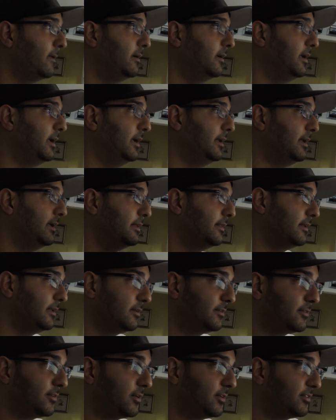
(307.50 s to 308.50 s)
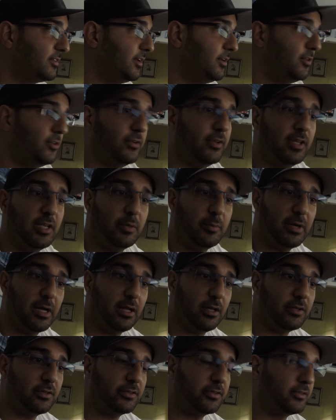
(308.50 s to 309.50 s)
and then they'll start sending you
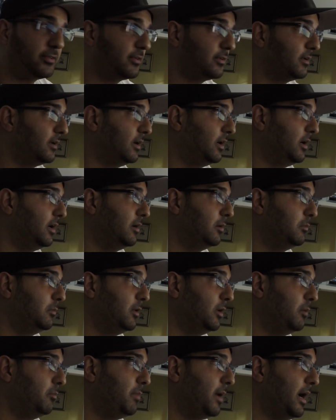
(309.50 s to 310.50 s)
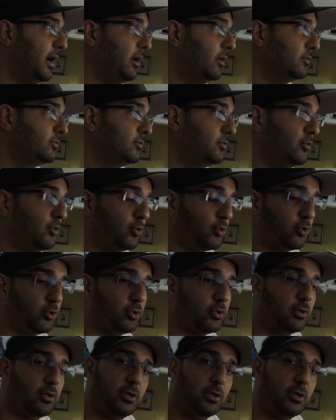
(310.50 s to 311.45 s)
emails about your